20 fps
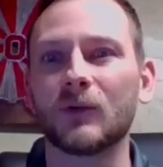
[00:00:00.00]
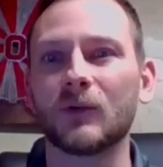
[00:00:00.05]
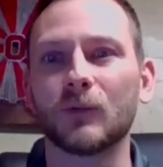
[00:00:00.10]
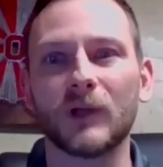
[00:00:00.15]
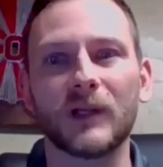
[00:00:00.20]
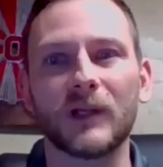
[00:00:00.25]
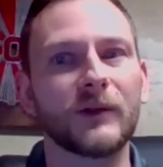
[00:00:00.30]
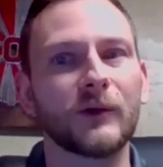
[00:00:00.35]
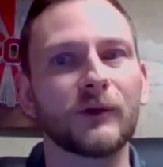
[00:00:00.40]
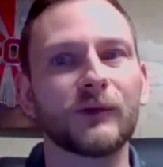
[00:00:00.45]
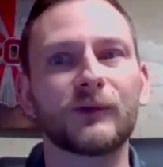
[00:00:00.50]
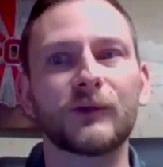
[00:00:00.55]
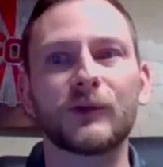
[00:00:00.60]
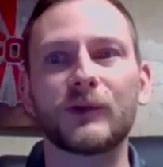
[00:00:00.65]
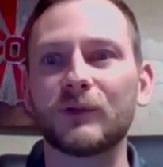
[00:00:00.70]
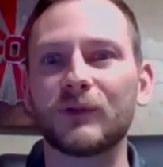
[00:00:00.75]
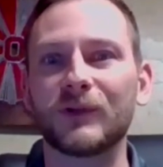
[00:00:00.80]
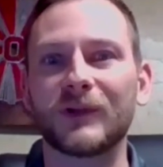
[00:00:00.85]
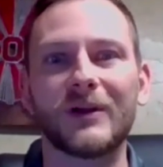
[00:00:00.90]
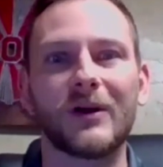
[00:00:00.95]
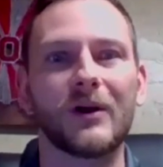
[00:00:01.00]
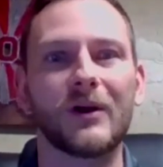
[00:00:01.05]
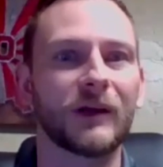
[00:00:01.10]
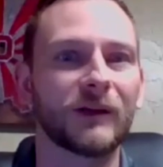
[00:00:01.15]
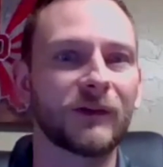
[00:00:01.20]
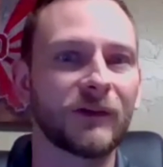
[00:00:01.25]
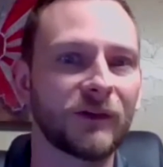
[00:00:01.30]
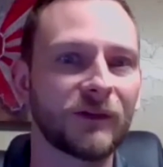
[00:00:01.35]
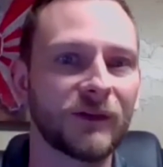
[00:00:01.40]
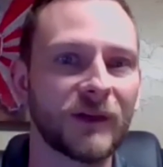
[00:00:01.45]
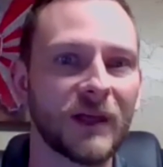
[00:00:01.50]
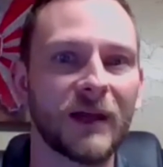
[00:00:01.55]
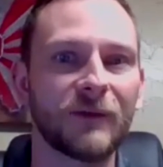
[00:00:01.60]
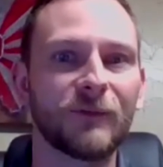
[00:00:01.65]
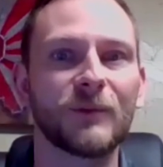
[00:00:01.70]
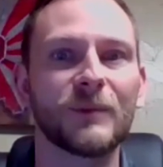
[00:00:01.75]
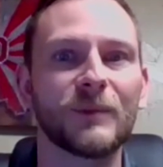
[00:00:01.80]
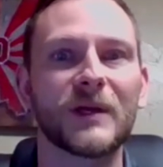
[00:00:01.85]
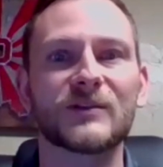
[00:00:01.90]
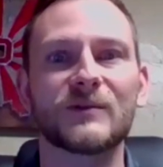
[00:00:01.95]
really those are using RSSI
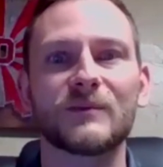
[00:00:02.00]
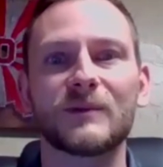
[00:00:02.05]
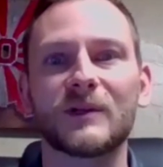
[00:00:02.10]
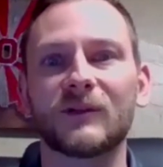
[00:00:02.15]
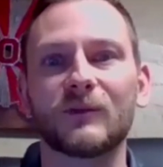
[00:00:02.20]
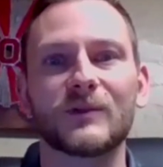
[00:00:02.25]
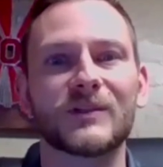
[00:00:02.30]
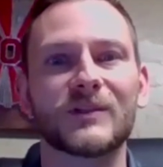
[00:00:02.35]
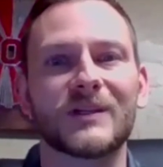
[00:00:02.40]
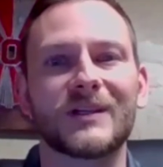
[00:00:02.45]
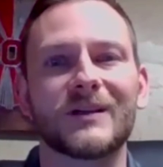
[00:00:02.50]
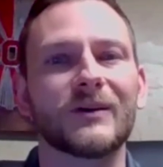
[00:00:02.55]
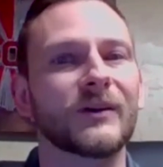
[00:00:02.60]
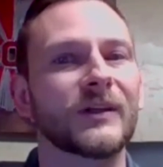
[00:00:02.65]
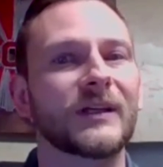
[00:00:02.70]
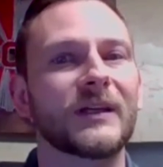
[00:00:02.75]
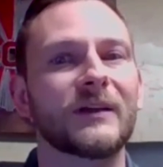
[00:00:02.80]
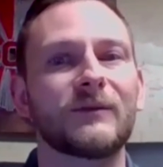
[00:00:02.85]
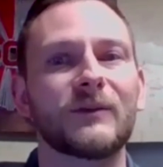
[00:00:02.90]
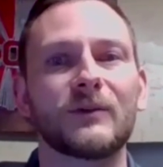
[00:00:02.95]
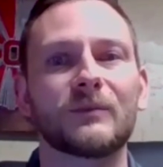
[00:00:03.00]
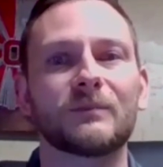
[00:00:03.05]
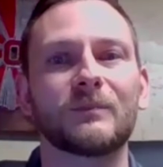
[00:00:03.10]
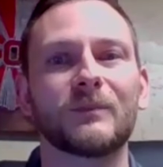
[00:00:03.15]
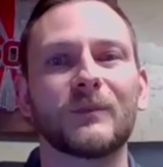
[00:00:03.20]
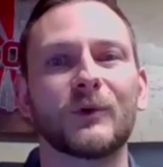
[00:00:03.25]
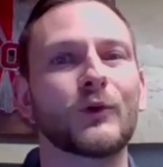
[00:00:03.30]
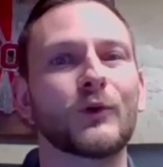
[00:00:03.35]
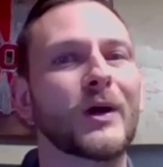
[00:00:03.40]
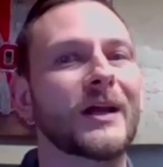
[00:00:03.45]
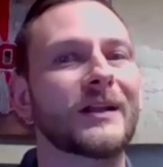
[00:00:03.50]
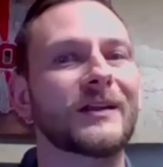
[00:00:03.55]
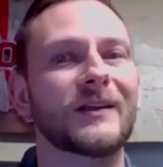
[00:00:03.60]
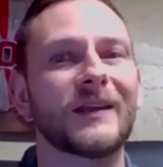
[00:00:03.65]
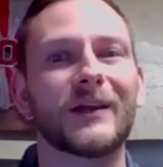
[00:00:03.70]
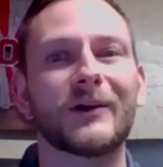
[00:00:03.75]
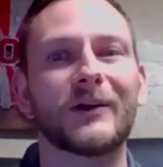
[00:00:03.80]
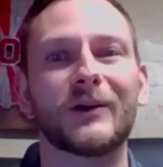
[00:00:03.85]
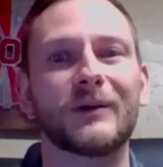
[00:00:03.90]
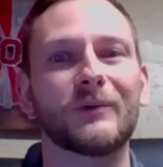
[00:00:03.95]
for measurements, which can only give you
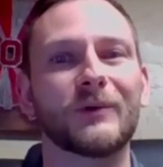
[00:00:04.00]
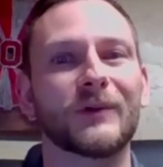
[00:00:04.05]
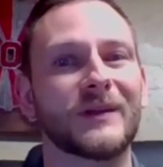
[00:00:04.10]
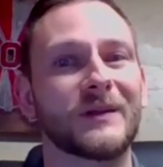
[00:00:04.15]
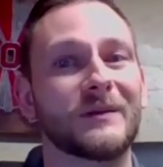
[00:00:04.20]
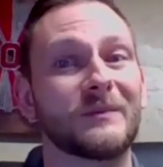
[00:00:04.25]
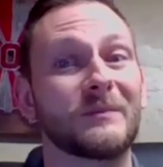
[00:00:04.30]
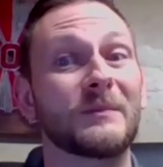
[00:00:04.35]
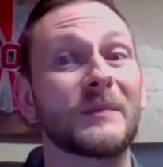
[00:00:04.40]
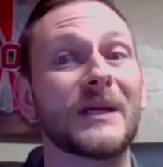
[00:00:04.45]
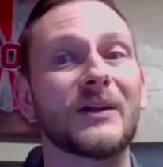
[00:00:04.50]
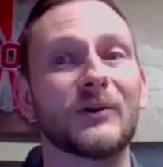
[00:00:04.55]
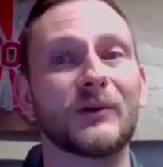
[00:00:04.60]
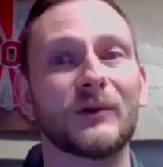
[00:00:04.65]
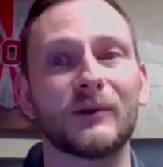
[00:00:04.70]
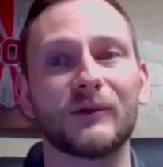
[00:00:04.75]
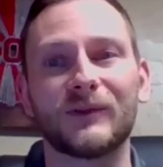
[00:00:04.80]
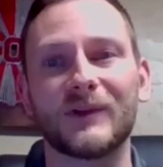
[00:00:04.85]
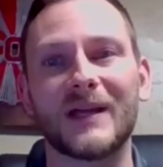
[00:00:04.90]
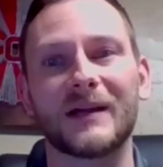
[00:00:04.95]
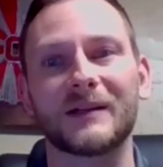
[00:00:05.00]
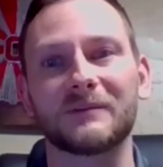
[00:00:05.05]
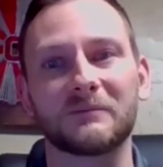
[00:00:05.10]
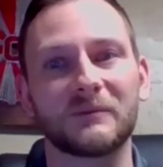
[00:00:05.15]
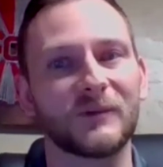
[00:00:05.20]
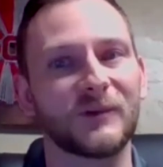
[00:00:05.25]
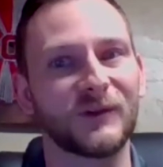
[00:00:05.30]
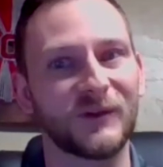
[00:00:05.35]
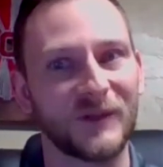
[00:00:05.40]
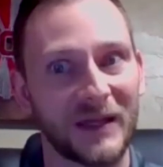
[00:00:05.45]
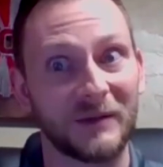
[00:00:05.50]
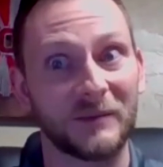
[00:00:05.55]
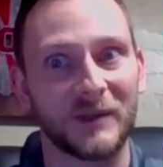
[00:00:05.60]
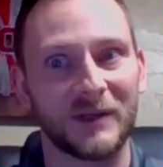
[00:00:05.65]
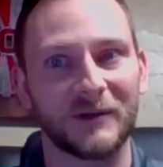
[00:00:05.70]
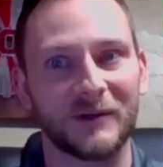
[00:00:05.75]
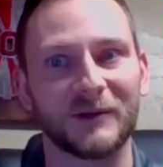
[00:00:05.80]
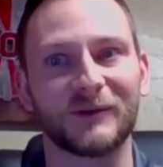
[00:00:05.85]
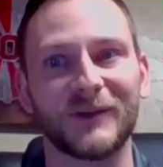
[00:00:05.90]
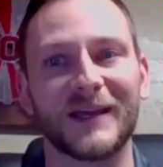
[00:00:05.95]
granularity within meters, not
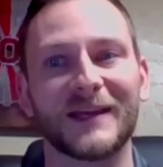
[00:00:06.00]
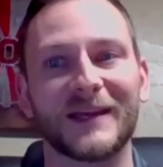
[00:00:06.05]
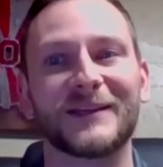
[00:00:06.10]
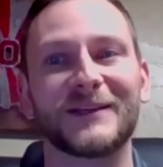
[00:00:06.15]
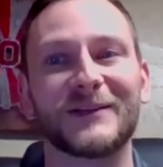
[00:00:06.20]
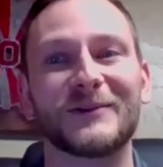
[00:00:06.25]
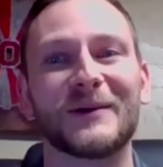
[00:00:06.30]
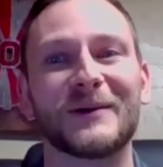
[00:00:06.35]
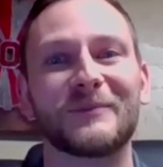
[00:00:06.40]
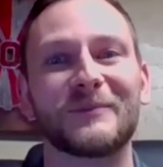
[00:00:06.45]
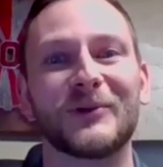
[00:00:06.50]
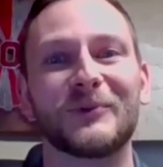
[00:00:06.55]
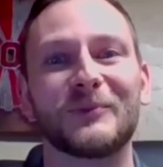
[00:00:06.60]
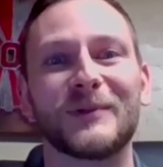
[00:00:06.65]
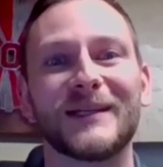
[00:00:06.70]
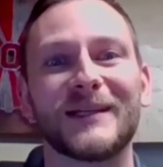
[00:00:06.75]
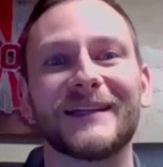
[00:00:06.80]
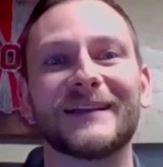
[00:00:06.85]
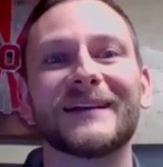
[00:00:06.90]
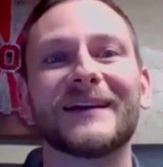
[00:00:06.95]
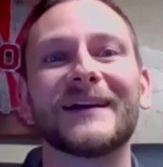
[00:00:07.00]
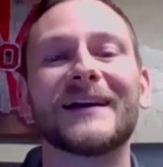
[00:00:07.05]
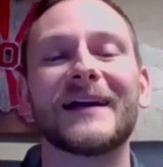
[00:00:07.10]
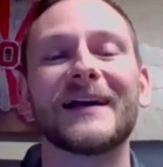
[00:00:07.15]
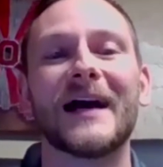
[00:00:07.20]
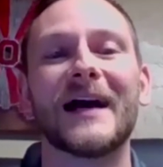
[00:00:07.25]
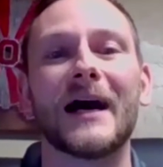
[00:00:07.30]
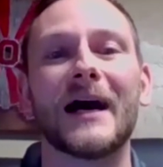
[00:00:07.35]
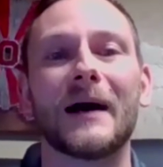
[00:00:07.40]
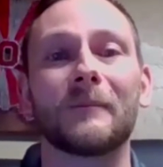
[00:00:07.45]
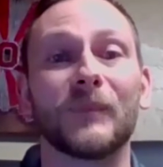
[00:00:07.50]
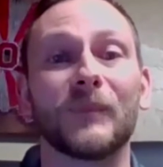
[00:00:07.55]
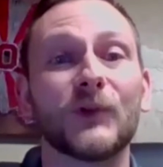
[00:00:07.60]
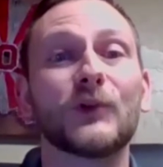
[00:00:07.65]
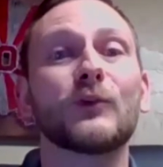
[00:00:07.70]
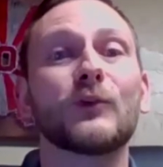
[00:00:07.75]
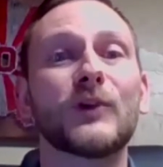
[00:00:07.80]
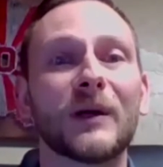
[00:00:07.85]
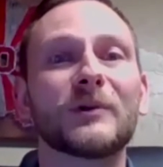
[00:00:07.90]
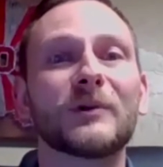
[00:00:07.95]
centimeters like UWB.
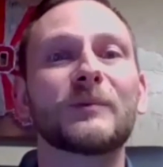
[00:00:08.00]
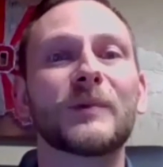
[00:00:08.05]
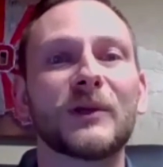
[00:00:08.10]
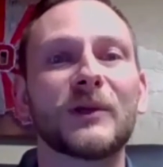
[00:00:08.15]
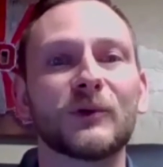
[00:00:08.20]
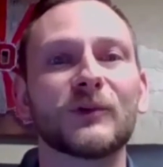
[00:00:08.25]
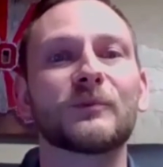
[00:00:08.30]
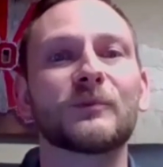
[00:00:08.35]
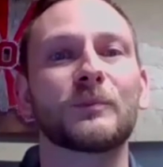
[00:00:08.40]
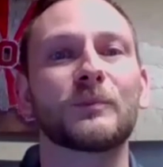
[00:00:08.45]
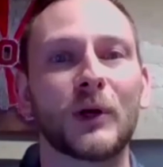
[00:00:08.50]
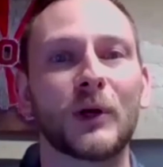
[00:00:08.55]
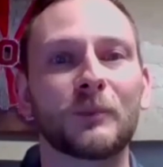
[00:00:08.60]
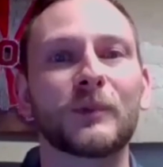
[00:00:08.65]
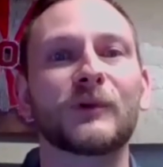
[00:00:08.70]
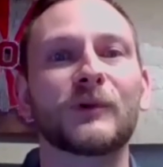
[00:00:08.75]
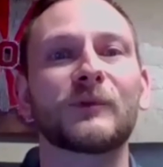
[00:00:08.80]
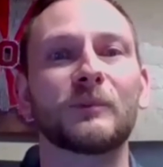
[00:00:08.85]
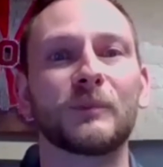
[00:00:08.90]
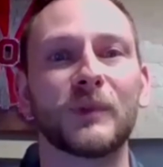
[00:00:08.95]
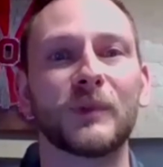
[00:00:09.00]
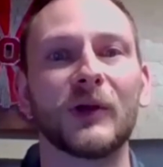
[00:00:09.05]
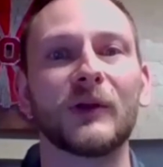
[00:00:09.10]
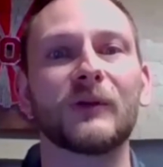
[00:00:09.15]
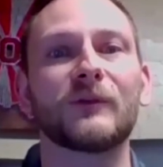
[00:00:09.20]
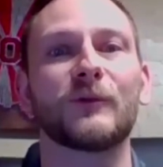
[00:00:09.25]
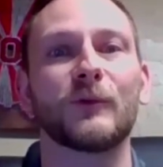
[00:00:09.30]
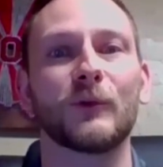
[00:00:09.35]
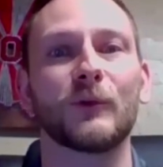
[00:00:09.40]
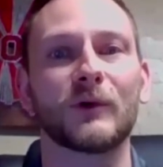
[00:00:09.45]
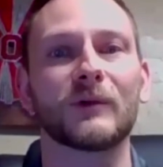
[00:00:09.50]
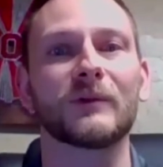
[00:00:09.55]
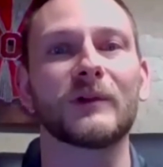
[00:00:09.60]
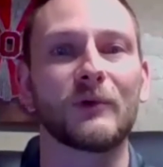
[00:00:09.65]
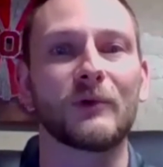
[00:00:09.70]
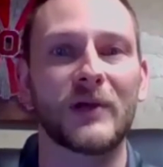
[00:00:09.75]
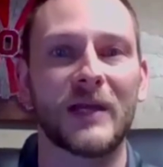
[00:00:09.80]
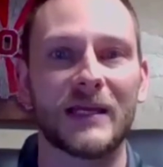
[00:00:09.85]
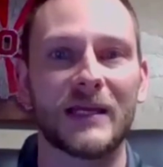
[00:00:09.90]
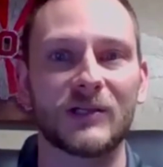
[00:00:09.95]
UWB was purpose-built for
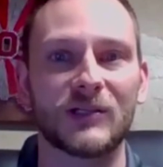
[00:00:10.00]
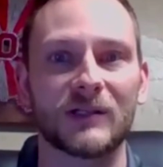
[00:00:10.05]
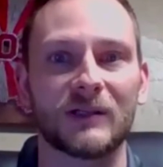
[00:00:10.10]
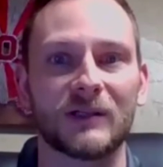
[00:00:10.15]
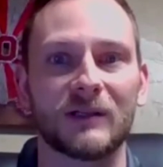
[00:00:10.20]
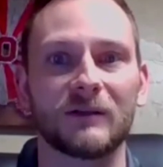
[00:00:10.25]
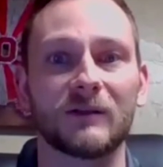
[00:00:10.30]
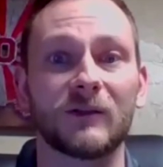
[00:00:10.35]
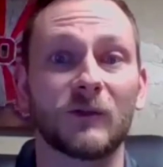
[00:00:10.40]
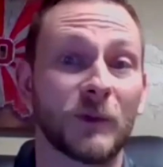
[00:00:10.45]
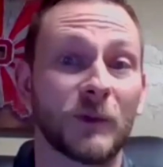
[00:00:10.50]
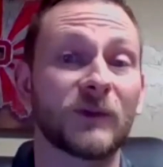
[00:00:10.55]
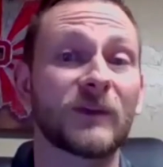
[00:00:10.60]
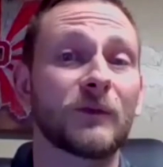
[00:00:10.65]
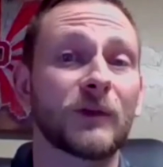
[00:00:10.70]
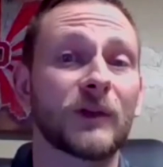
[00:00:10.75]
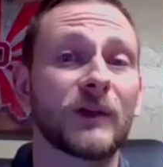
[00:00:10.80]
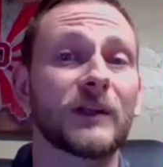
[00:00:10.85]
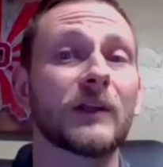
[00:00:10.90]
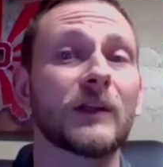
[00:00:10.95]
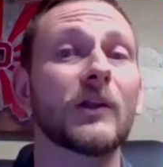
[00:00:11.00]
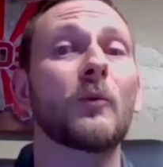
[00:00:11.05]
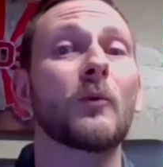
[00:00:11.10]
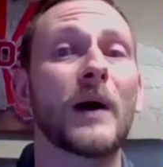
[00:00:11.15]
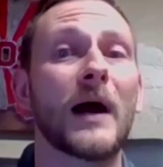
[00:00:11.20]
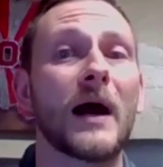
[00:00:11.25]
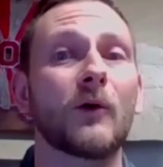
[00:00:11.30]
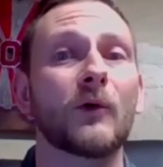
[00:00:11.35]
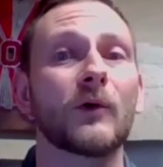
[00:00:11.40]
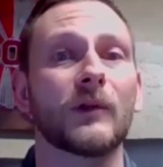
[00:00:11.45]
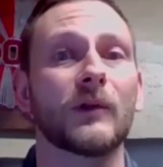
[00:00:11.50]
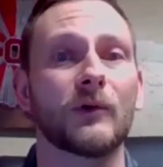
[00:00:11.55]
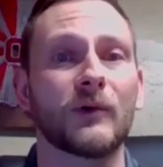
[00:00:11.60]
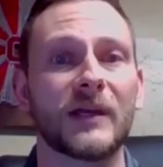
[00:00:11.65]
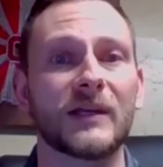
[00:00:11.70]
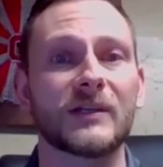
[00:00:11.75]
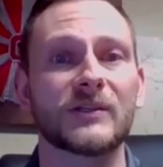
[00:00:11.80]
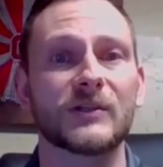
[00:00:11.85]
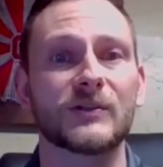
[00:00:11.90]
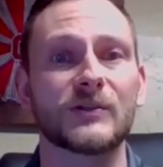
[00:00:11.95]
location, and specifically low-power
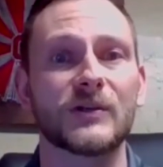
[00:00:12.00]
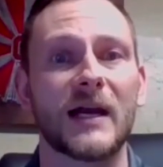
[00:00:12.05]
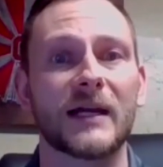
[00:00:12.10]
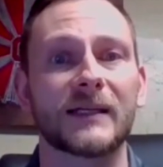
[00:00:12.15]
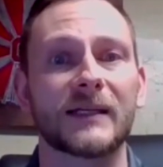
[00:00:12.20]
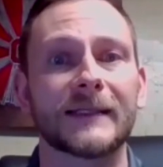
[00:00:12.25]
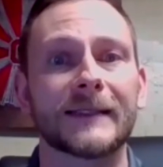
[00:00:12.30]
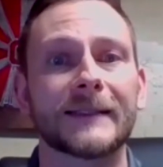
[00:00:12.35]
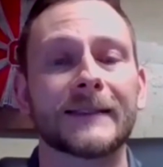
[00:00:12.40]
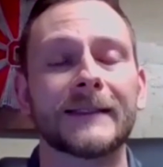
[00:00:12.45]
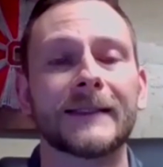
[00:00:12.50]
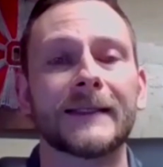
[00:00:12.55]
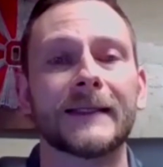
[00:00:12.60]
location tracking.